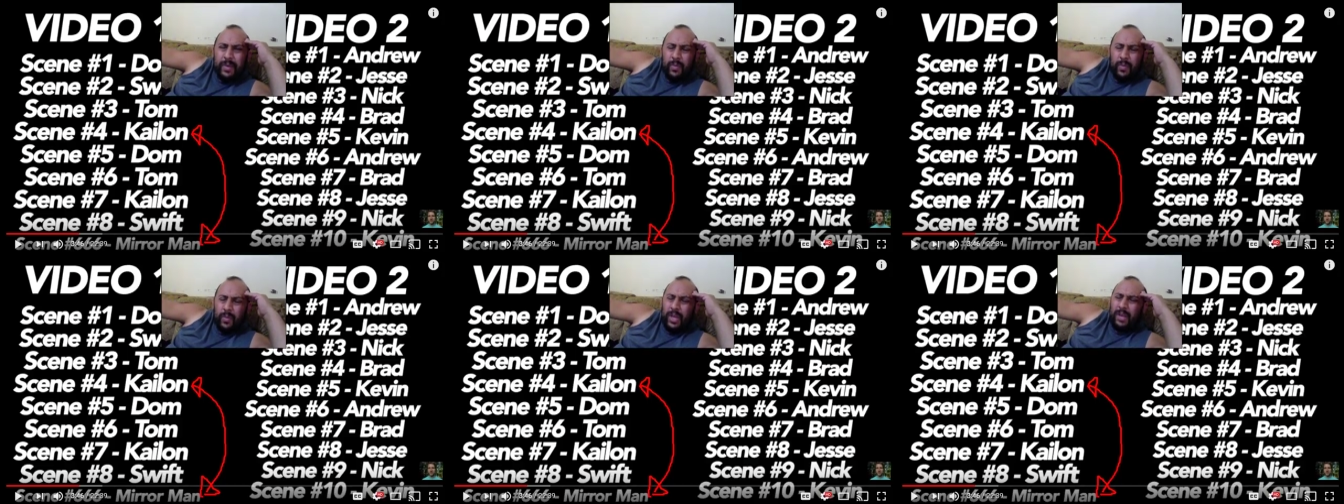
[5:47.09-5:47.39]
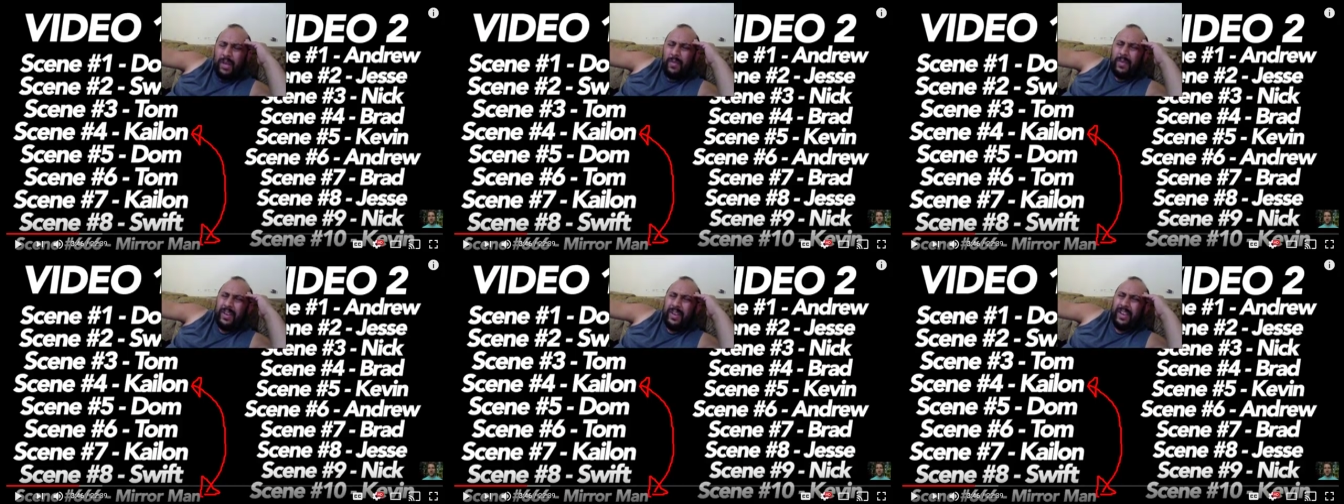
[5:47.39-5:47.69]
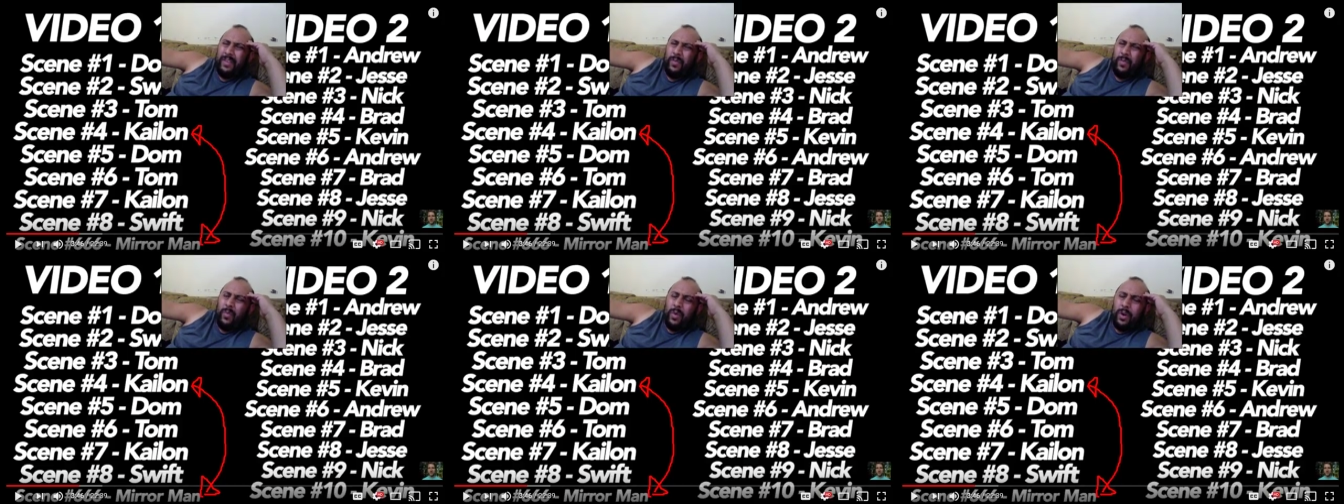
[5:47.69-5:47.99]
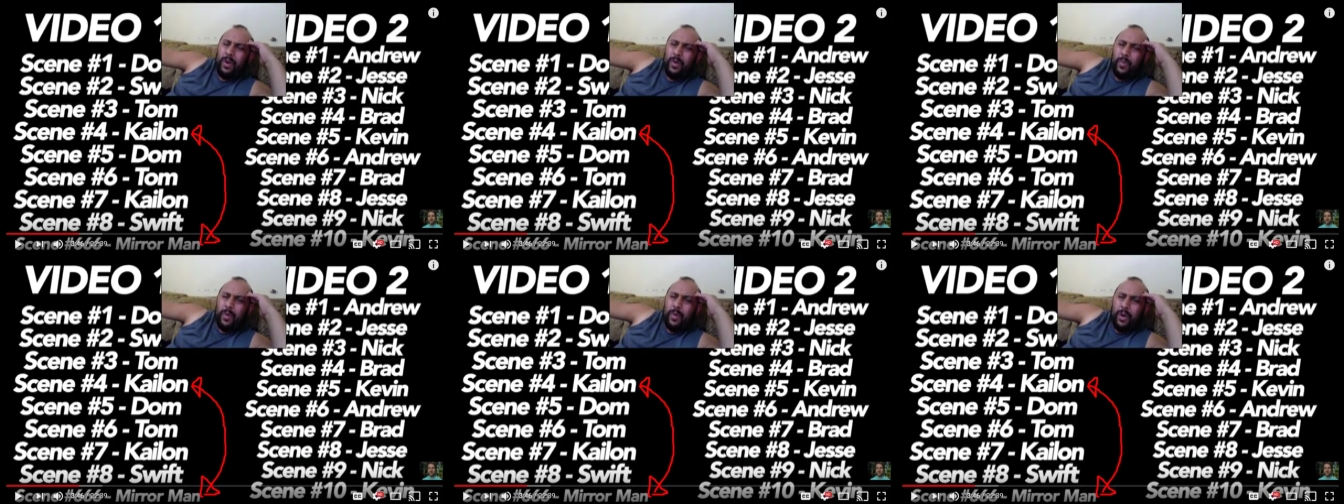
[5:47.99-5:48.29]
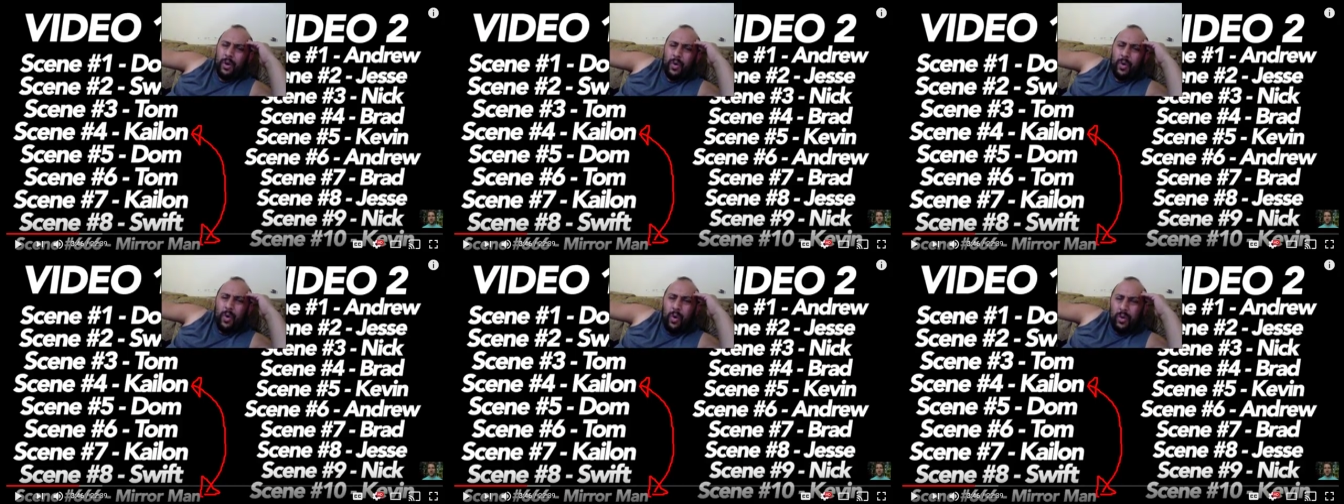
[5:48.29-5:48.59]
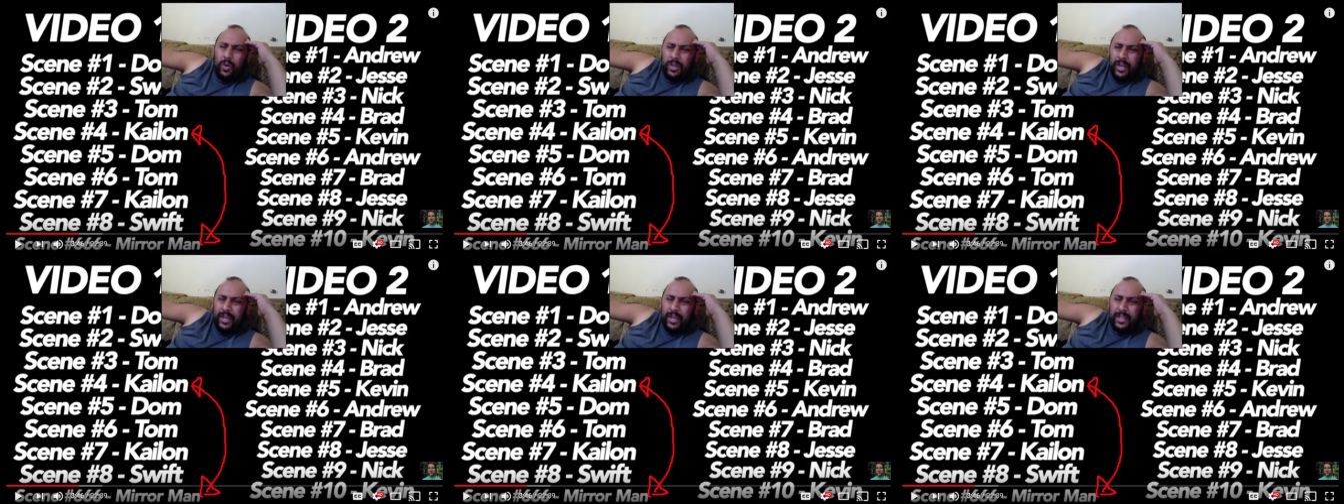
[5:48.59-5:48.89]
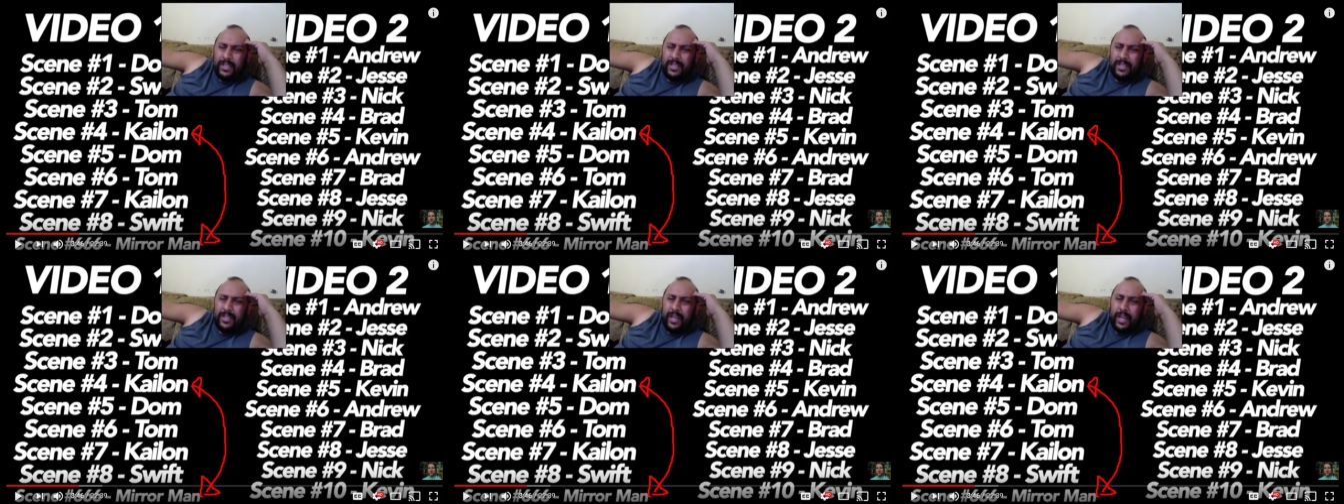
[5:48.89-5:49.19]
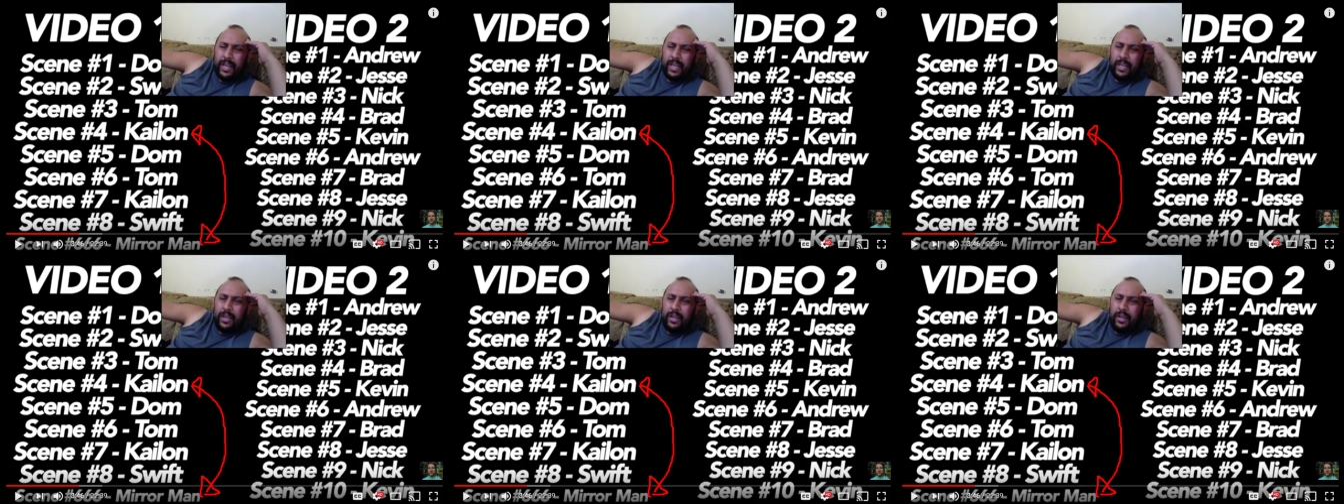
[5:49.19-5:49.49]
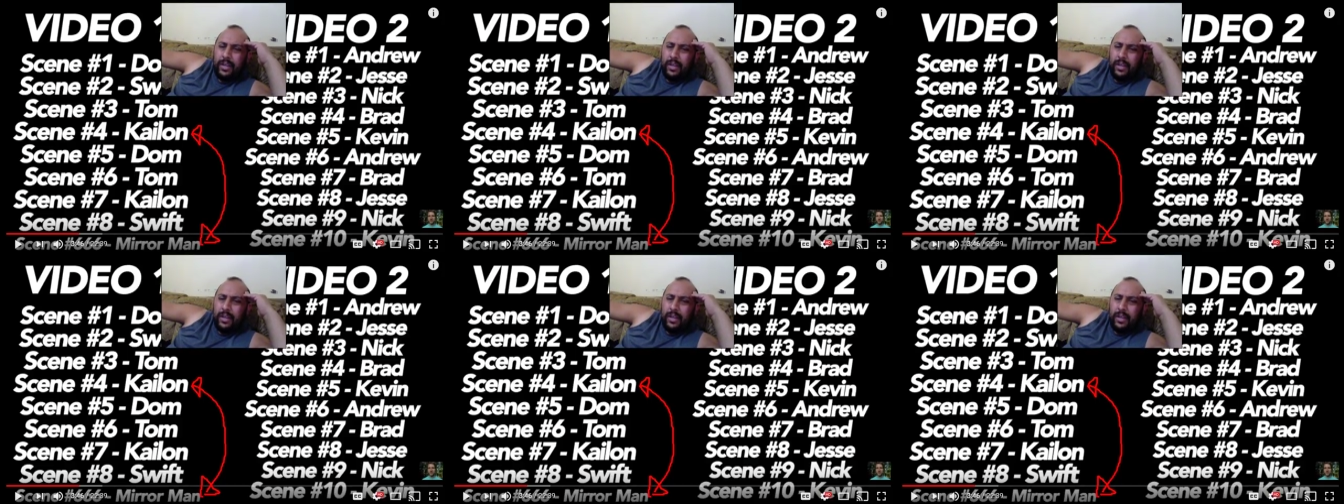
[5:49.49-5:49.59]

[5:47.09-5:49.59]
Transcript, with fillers: Wait a minute. Whoa, whoa. Hold on a sec.